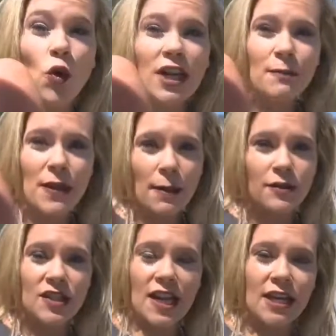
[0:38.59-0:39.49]
wouldn't be
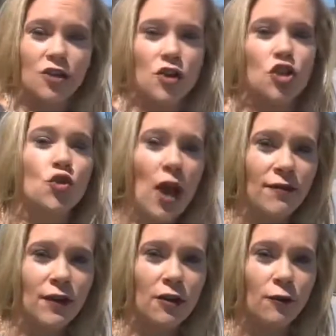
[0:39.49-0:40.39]
able to handle the
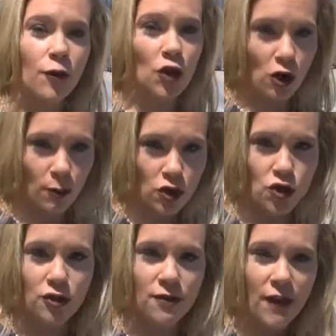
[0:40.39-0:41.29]
traffic for the commercial